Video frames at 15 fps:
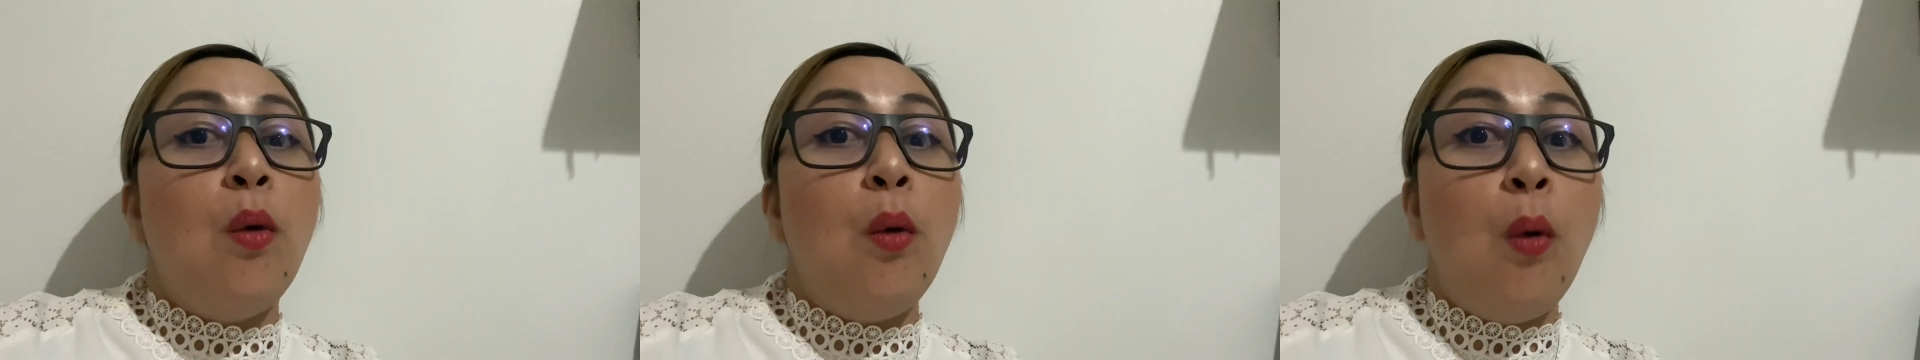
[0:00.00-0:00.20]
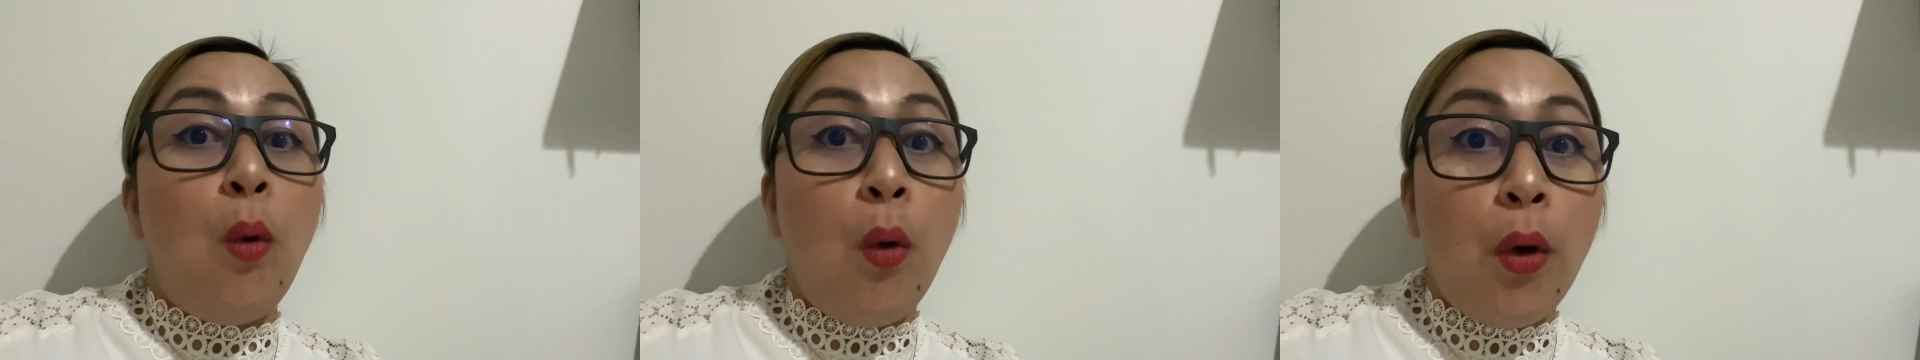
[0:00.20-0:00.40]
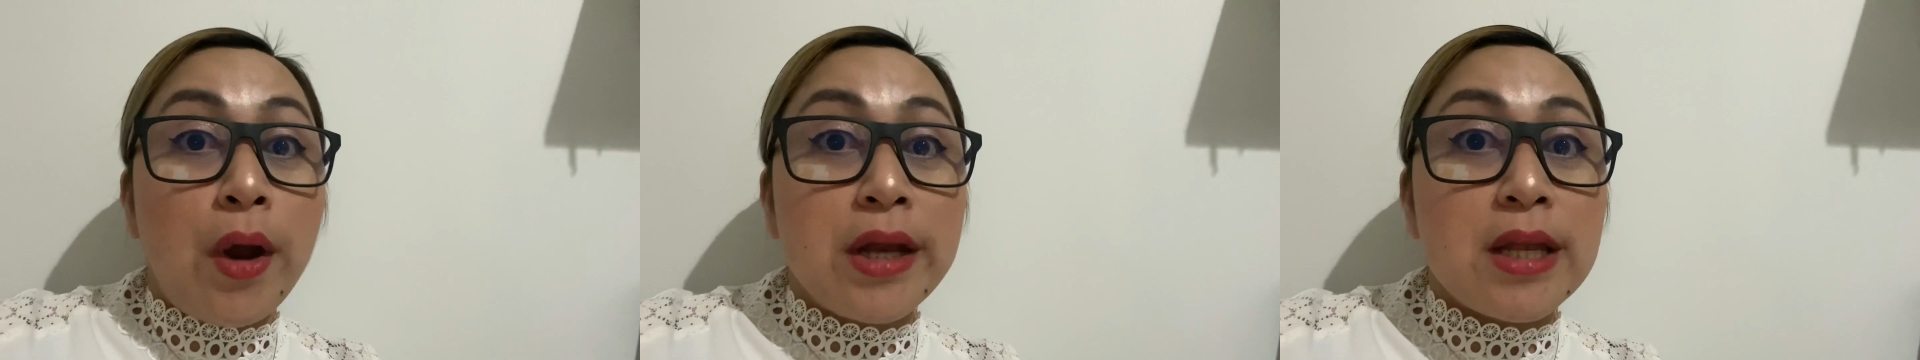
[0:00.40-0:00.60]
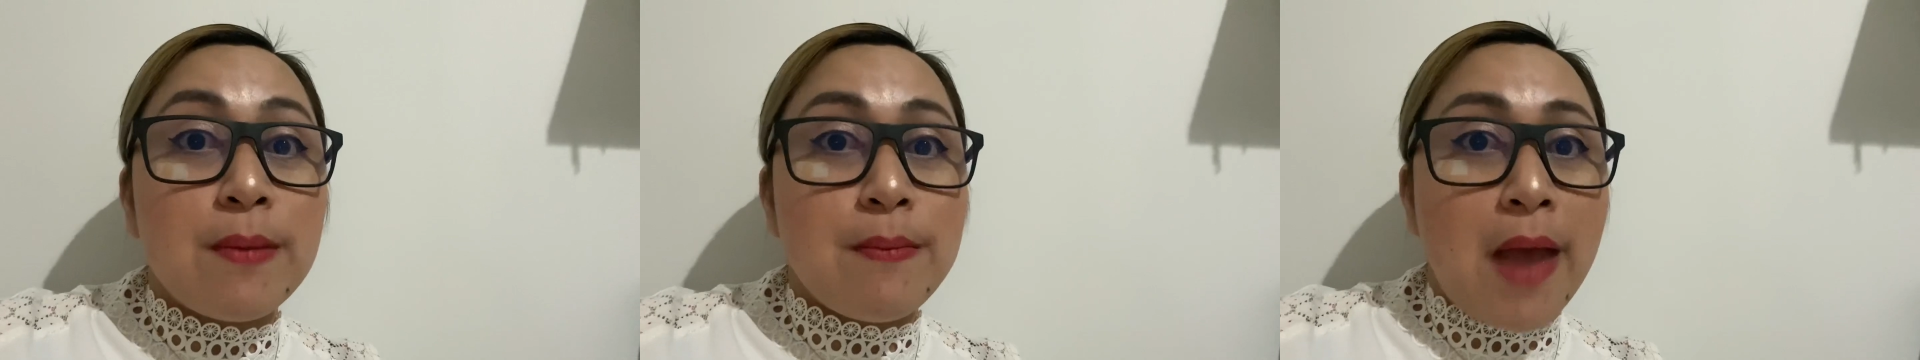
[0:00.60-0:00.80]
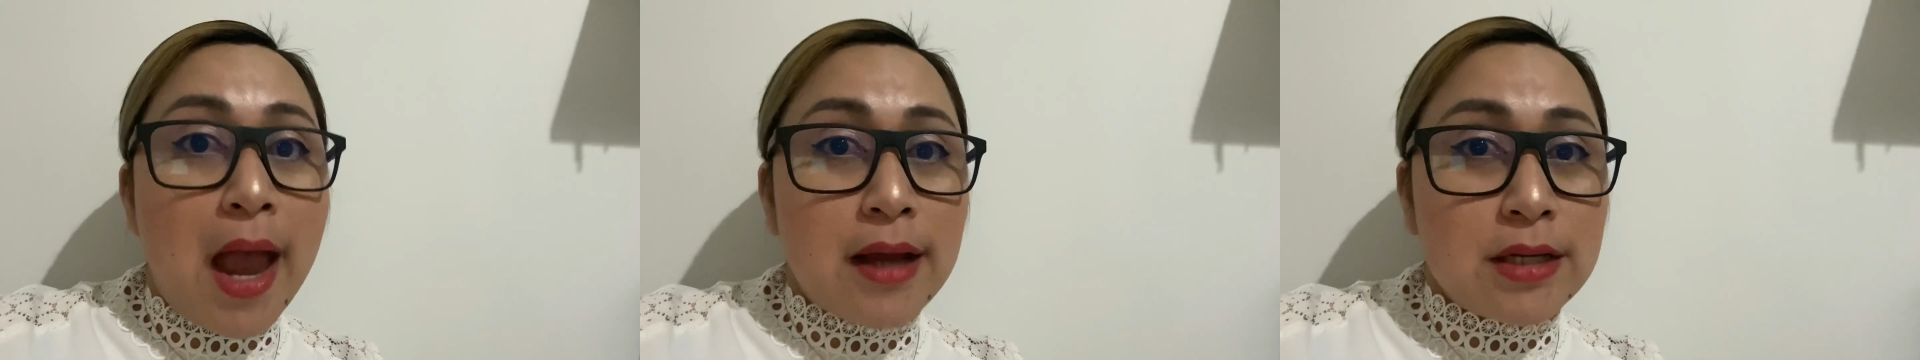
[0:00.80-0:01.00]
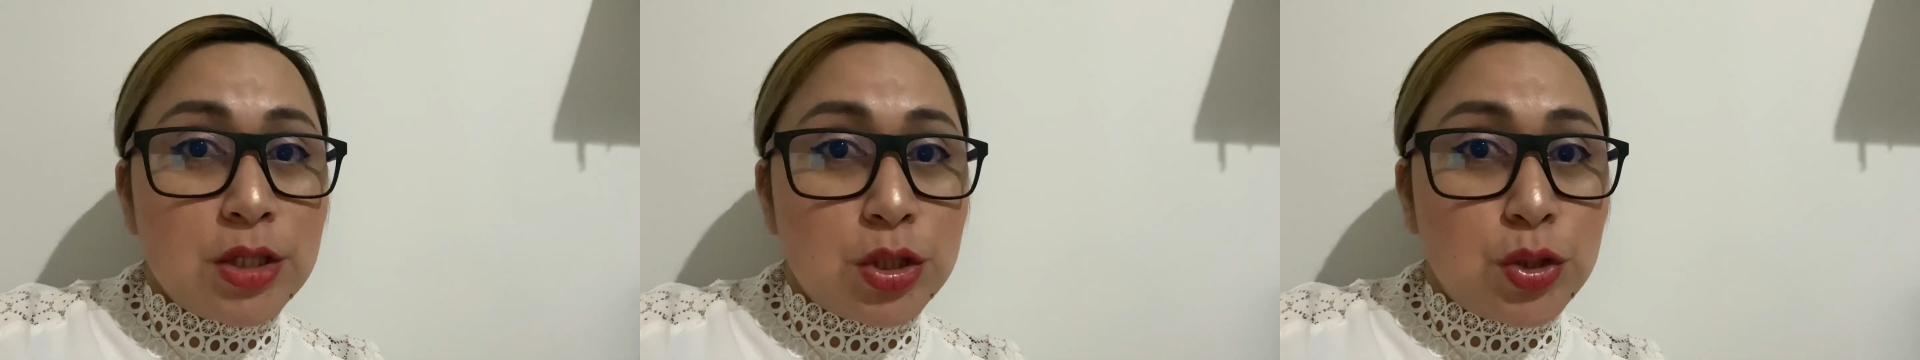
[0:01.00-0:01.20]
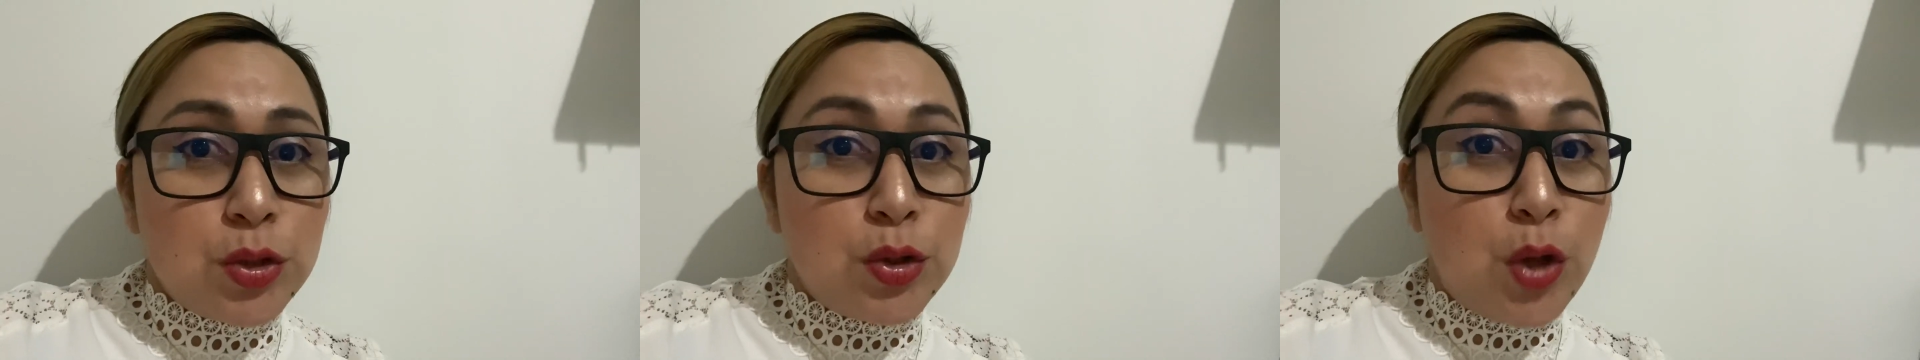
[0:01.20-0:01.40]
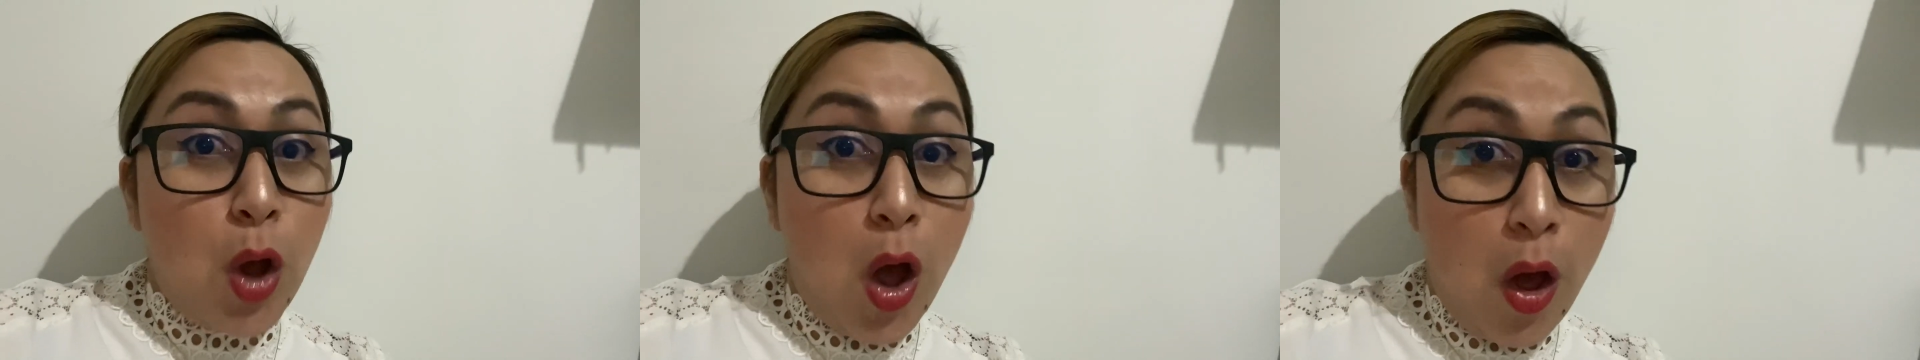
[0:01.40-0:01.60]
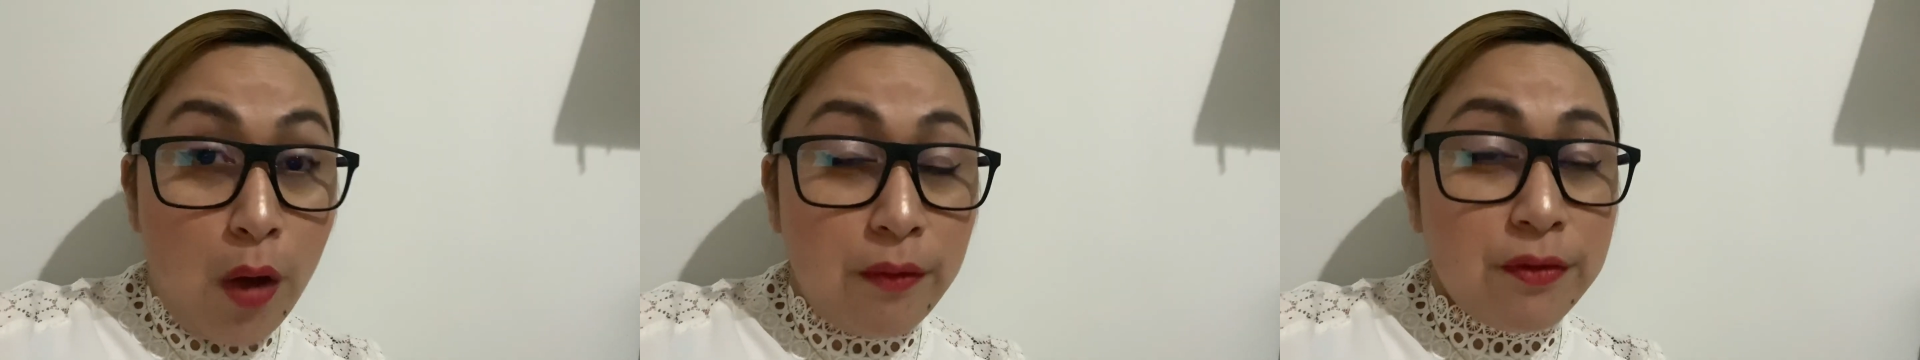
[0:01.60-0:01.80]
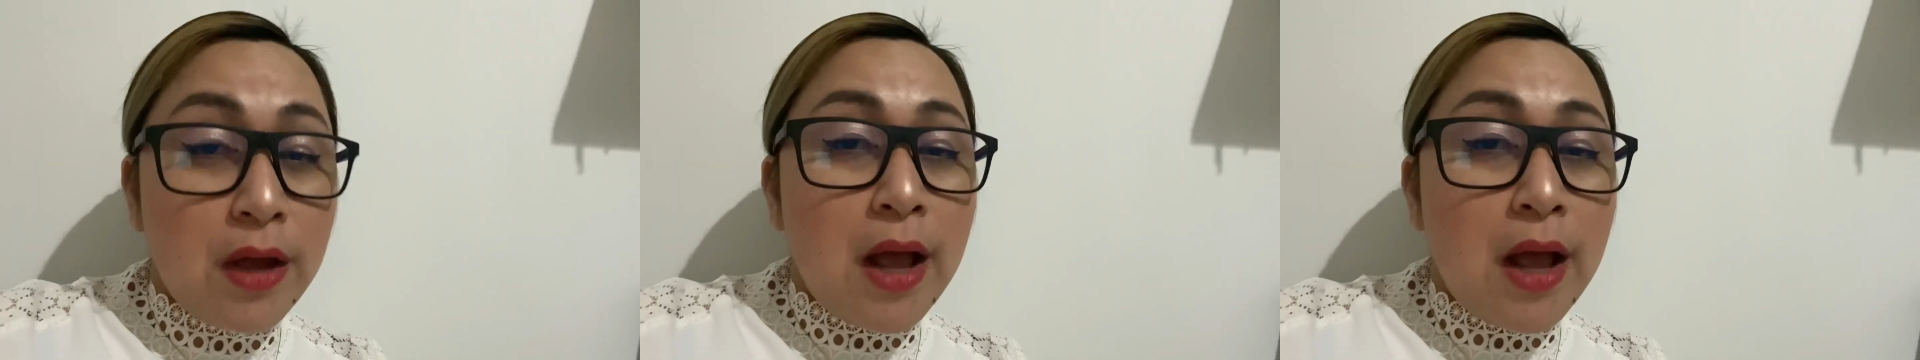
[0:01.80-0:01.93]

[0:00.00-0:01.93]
or the magnitude of